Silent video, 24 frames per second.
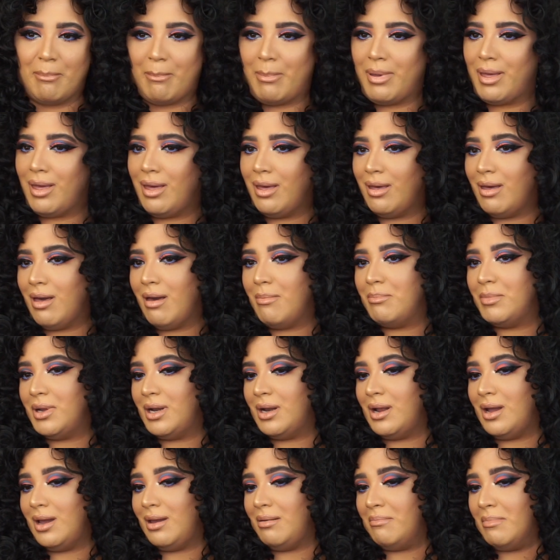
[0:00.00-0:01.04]
But I mean,
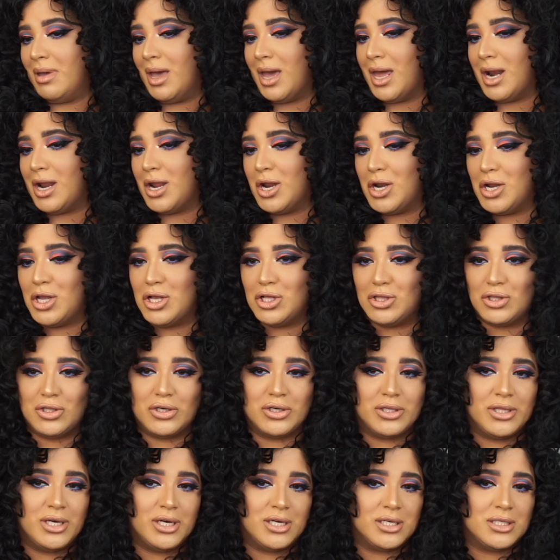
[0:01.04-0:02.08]
I ain't mad at it. I'm
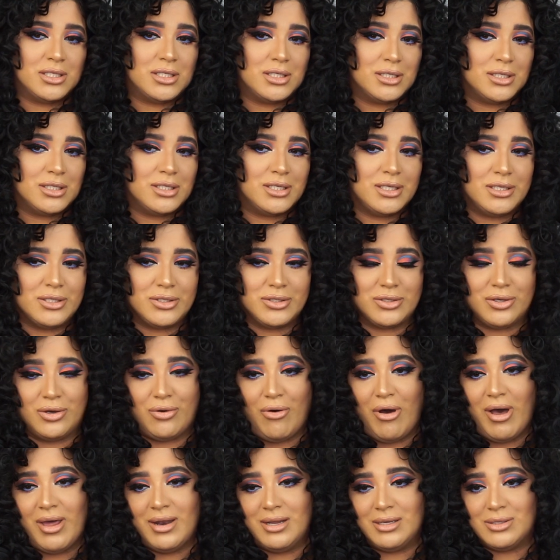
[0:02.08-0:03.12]
looking like a sun-kissed
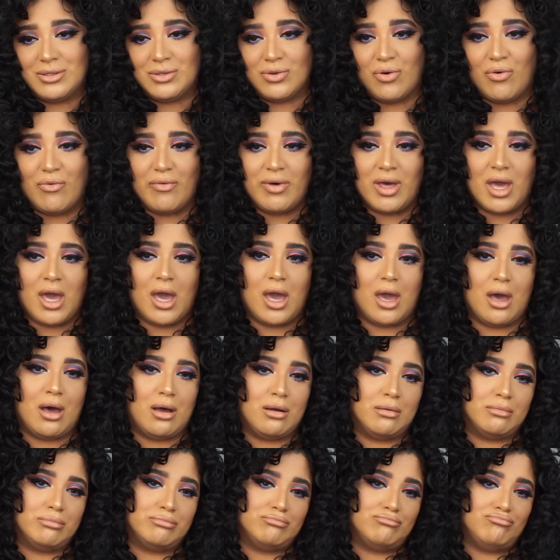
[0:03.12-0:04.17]
goddess over
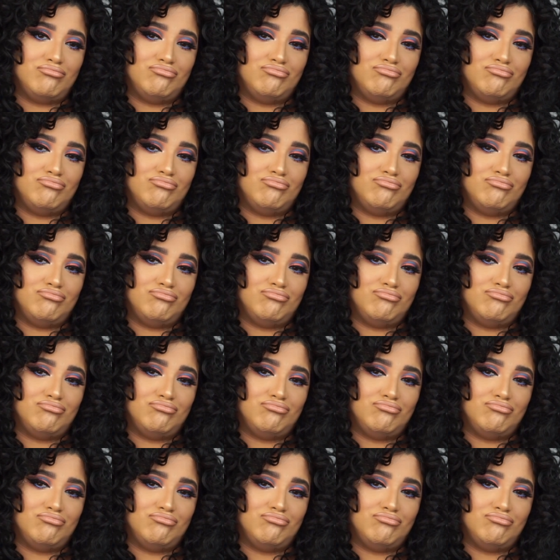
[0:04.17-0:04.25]
here.